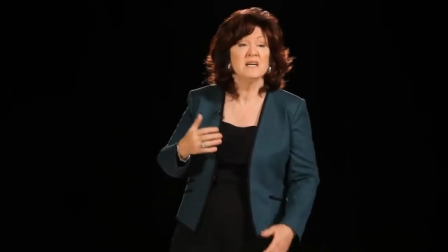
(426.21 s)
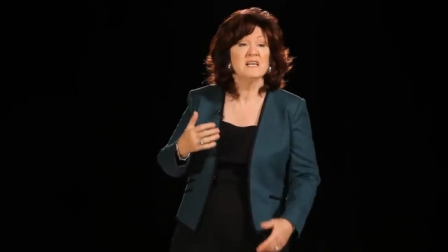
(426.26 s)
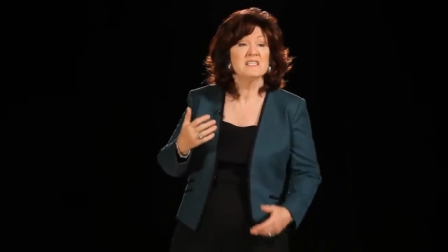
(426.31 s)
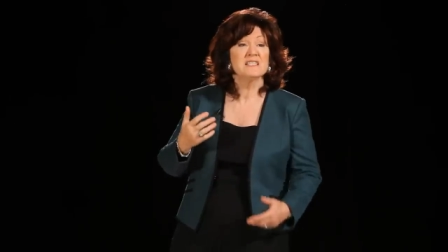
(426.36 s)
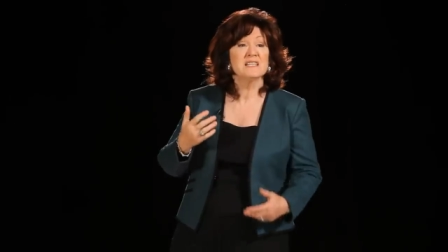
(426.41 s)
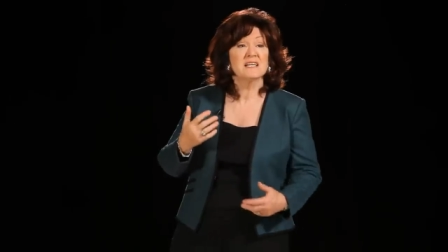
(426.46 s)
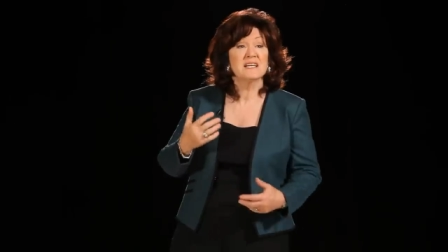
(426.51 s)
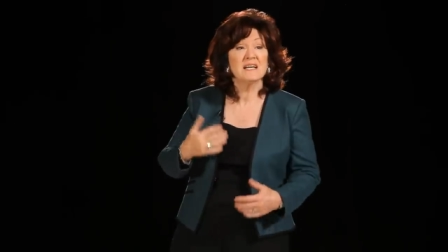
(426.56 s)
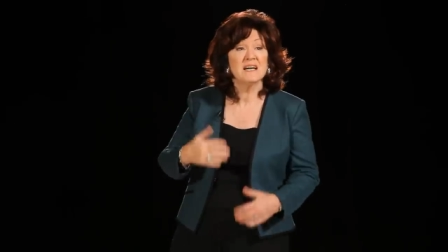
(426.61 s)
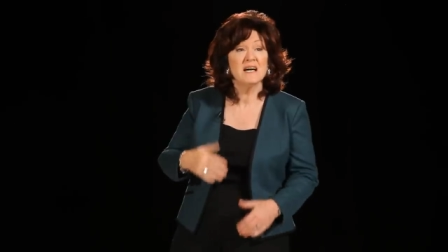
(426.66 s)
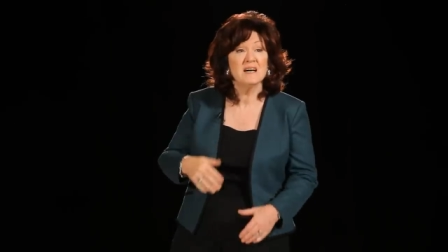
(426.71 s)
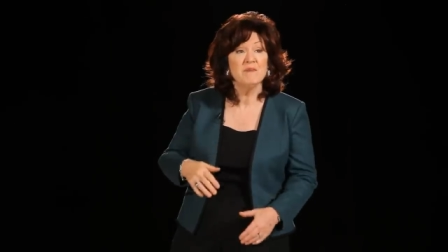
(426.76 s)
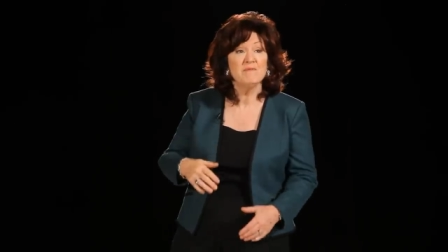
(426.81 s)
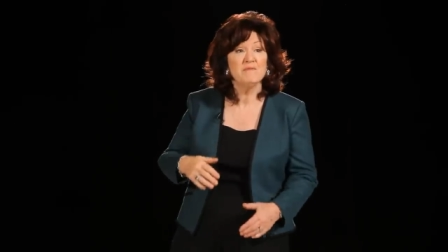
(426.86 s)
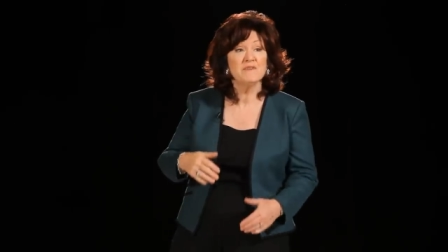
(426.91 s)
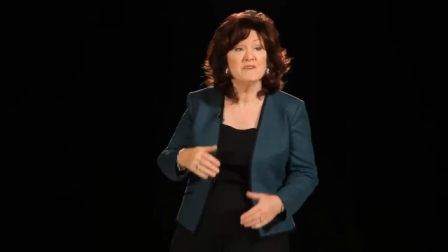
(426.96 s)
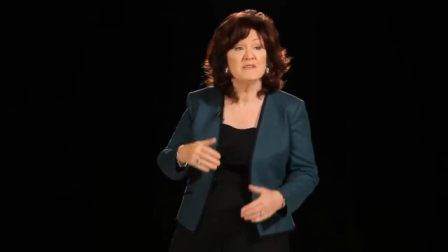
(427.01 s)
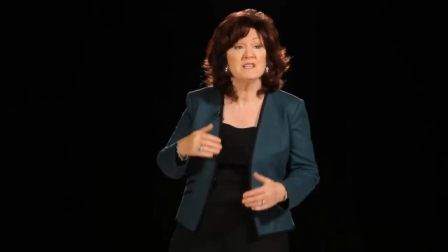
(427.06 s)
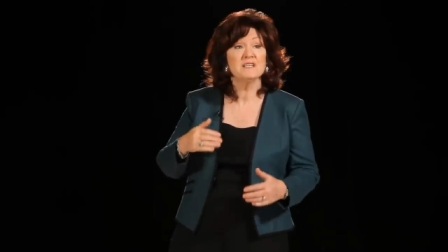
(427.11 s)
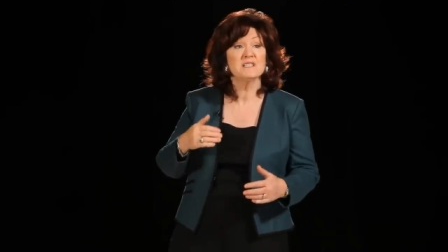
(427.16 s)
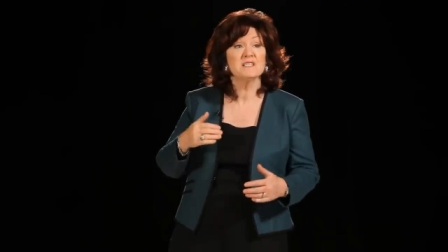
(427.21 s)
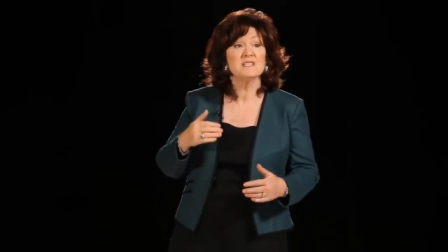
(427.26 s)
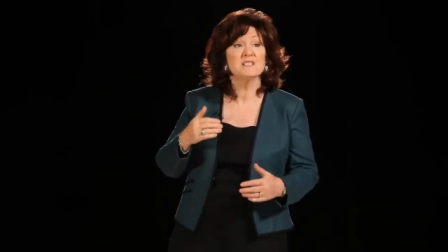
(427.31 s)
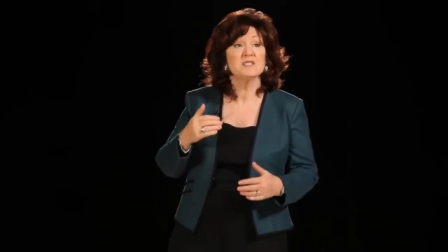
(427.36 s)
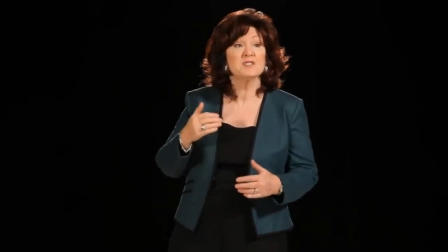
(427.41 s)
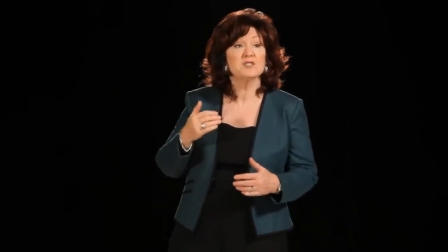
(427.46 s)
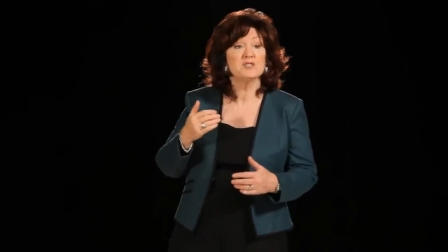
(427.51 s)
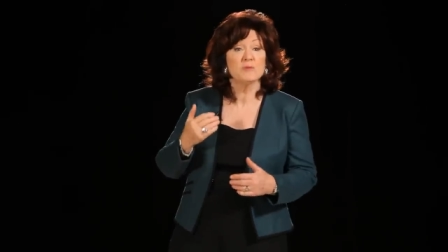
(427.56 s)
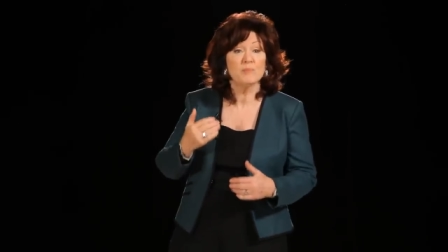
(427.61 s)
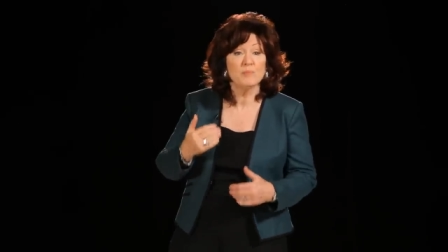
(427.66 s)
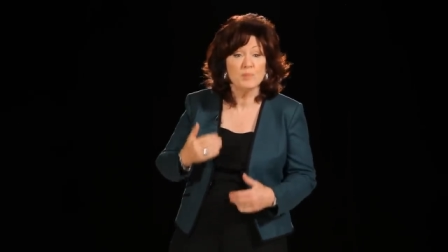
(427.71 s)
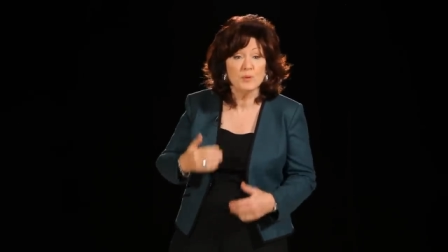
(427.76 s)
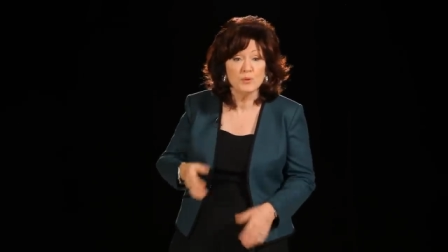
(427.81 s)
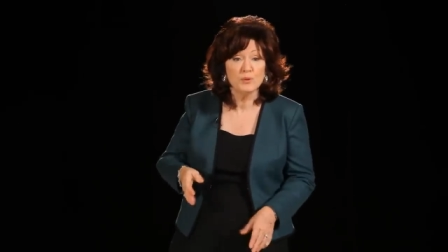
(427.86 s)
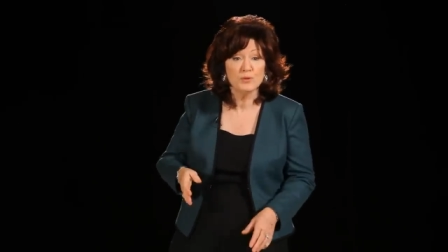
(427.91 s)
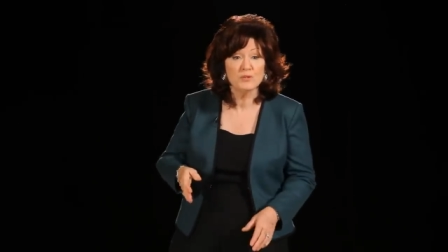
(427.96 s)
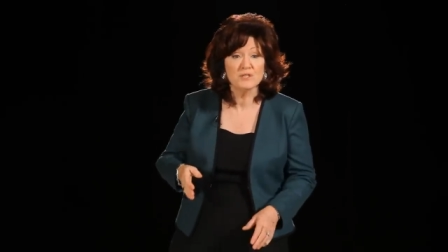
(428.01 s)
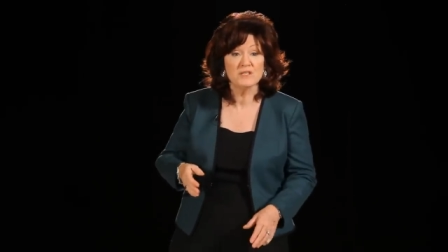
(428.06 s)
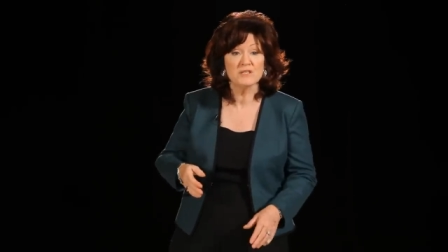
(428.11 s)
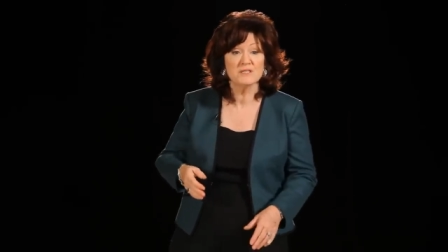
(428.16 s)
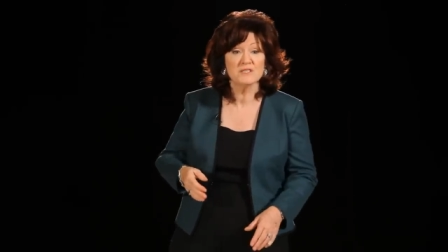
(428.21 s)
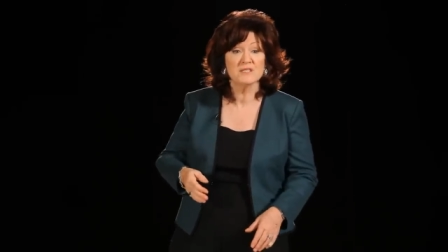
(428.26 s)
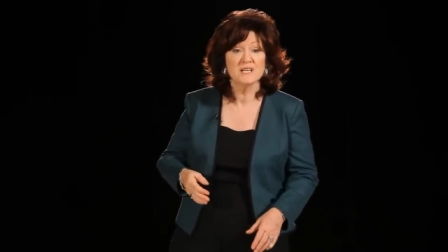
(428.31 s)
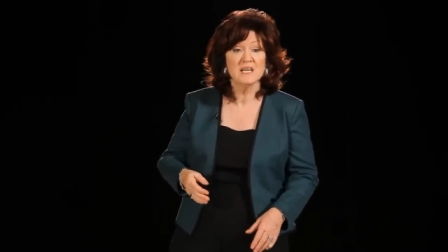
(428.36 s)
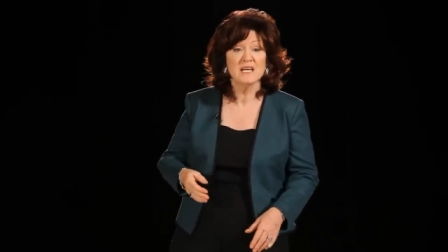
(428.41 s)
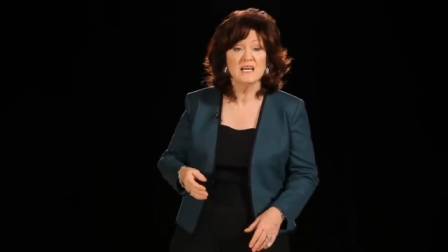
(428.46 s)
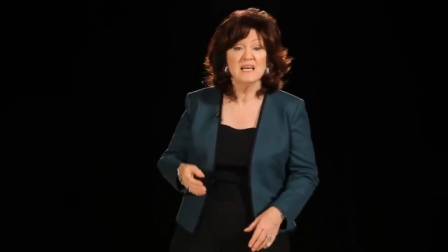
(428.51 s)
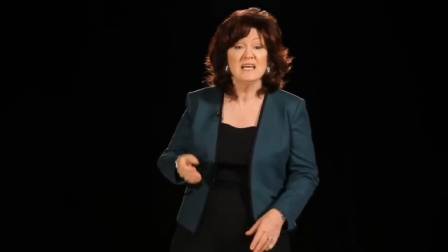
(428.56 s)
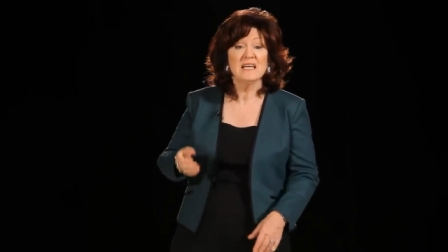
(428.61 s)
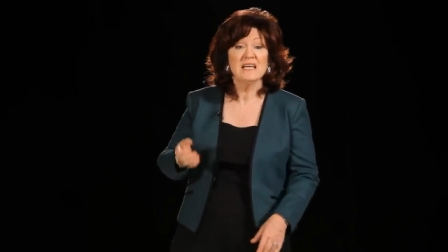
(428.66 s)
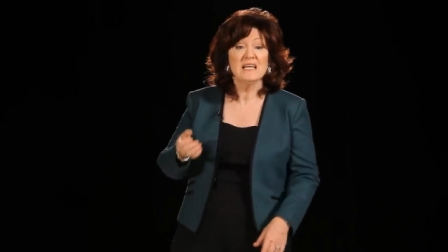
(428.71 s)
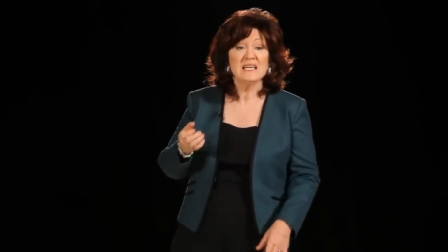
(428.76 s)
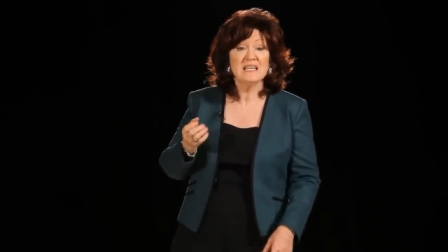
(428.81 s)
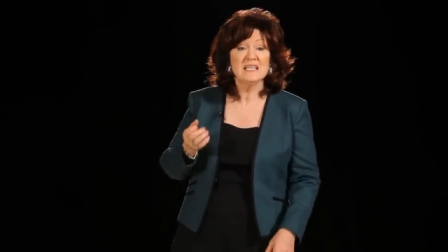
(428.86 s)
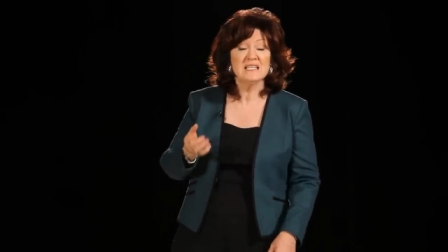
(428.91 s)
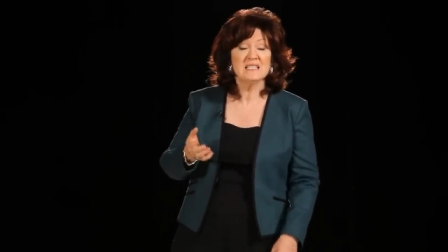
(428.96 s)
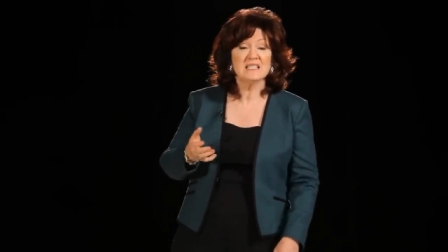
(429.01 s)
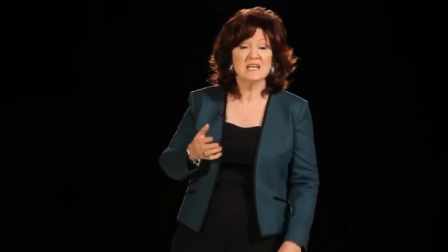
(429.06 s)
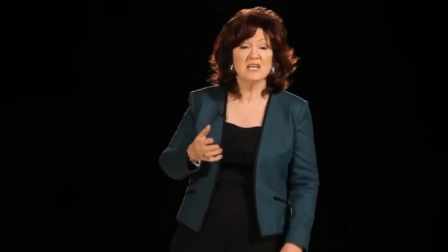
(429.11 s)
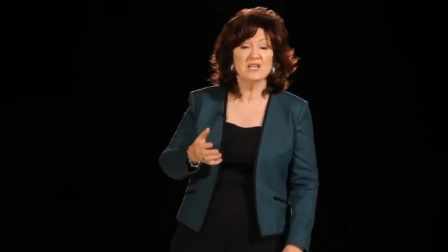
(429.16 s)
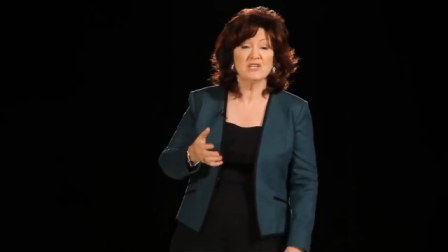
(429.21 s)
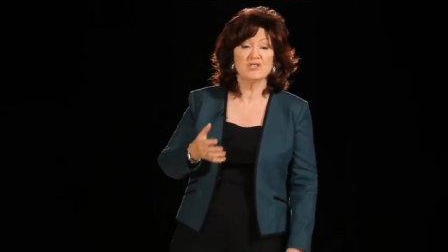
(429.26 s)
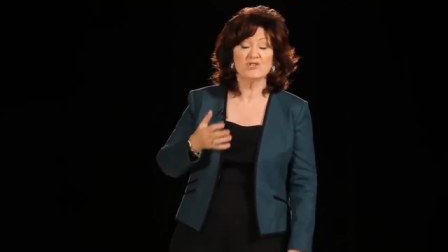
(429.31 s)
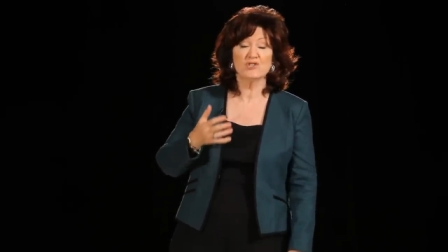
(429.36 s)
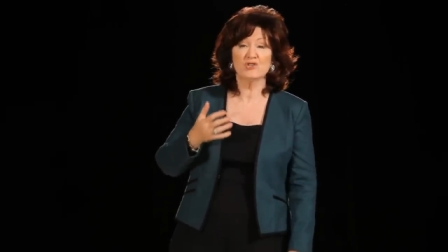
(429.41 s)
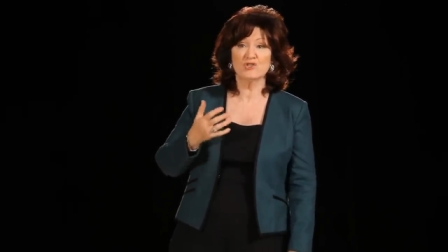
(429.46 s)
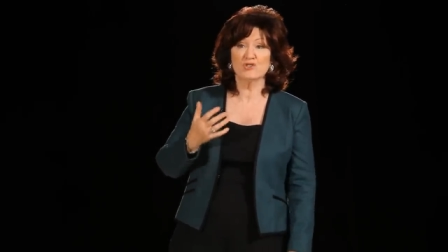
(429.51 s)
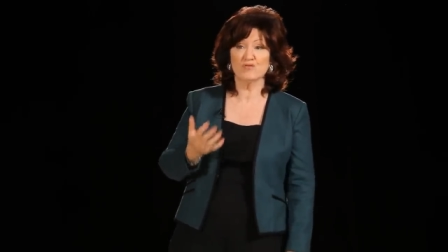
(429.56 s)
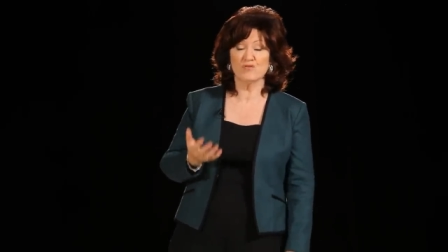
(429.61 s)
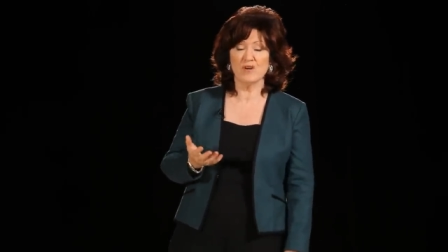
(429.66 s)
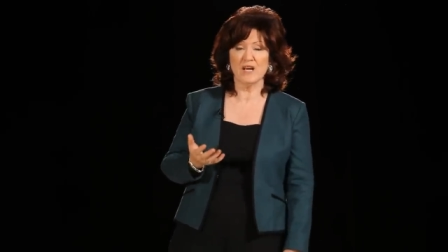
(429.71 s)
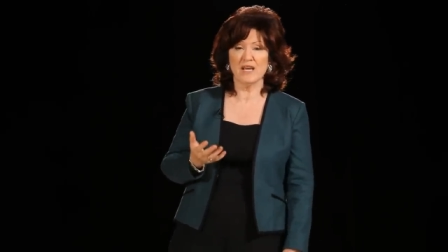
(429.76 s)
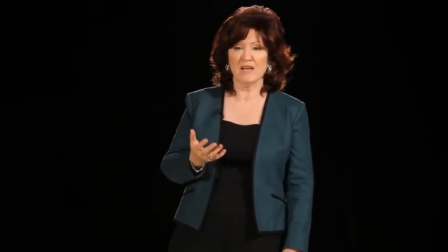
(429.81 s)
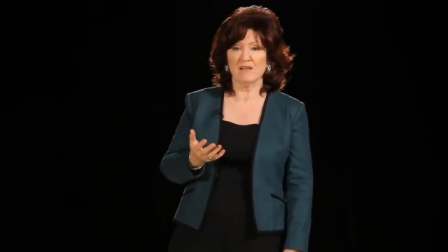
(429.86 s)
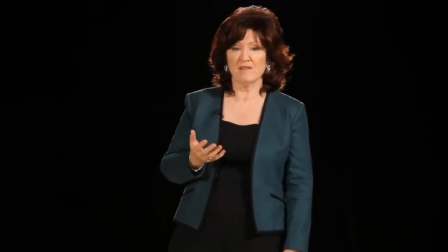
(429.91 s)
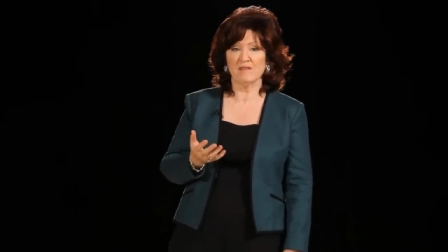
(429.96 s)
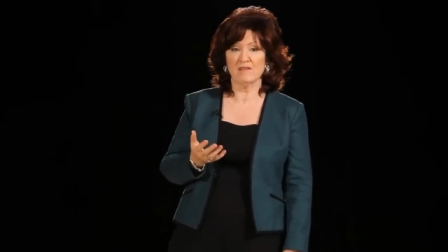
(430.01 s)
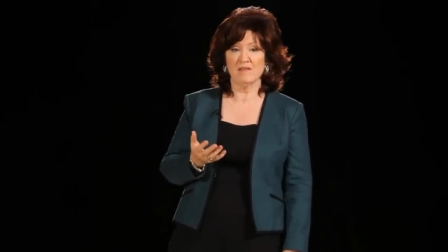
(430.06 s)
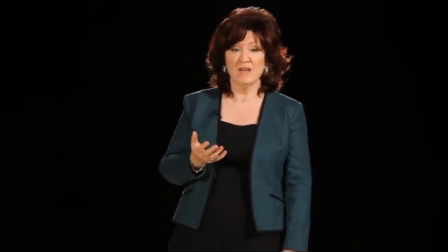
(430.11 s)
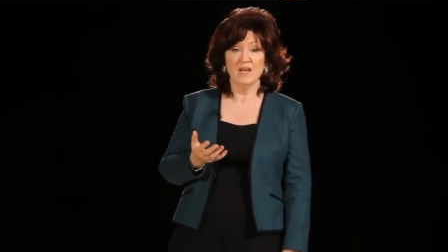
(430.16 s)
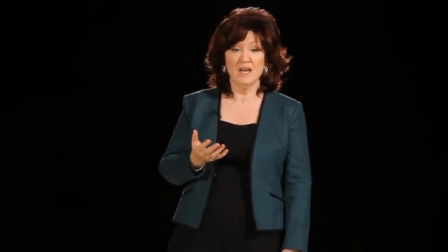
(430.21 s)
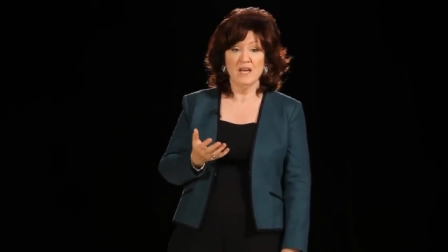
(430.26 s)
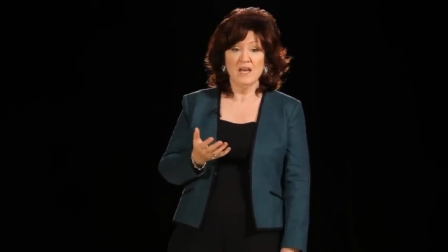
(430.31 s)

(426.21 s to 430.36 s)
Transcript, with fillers: to comfort us and support us is a strength.